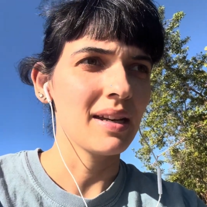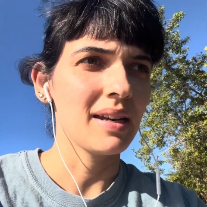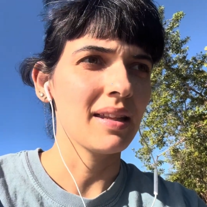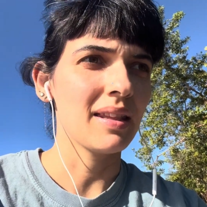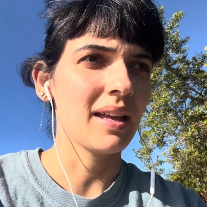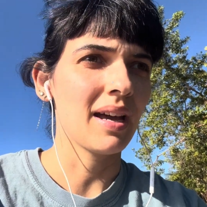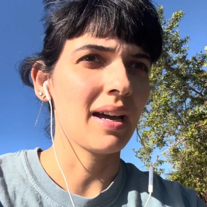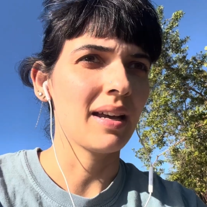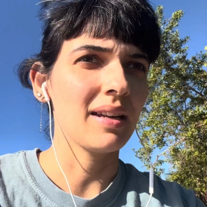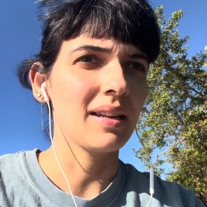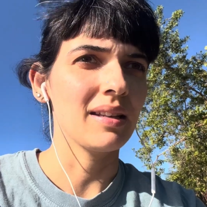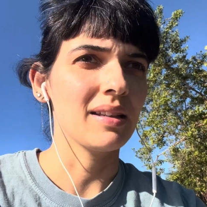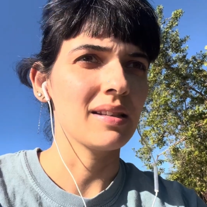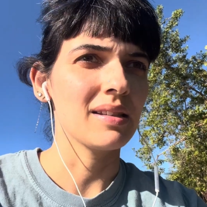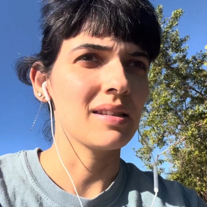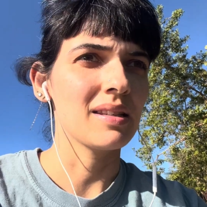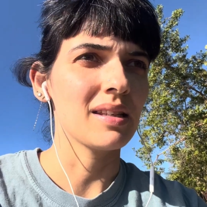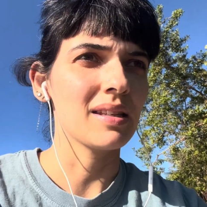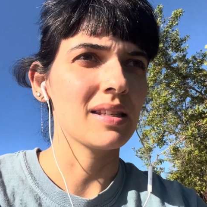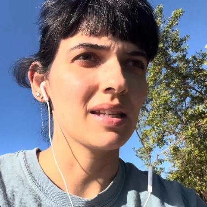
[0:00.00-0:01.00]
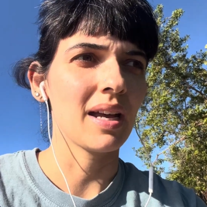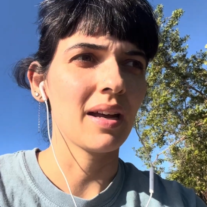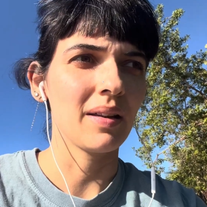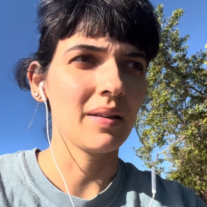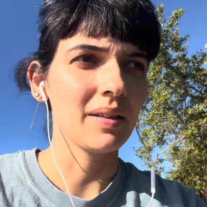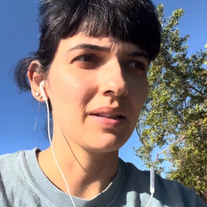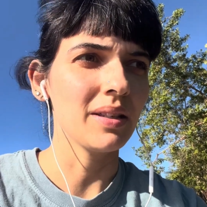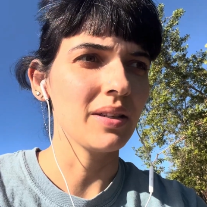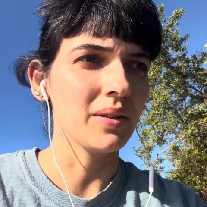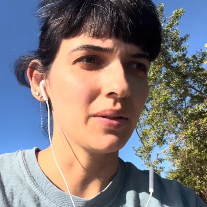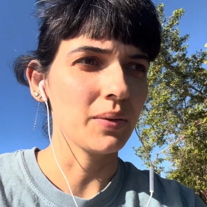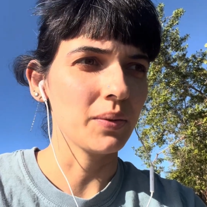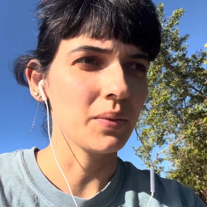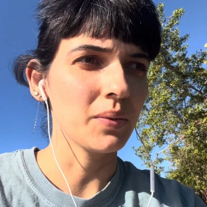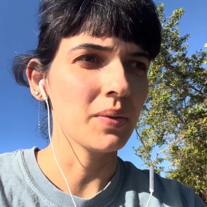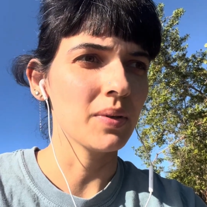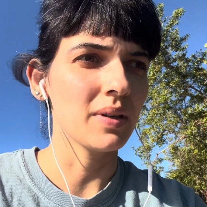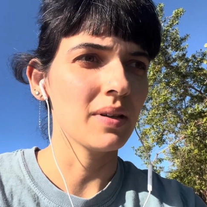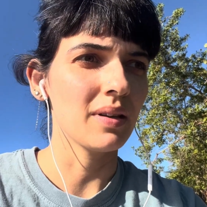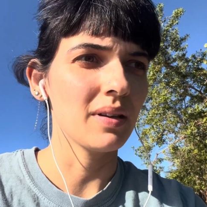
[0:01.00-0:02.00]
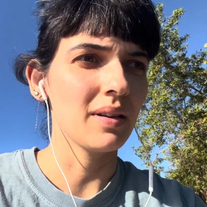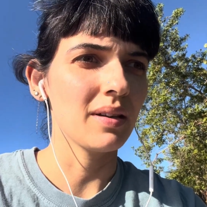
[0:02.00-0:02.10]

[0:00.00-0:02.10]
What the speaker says: that is telling you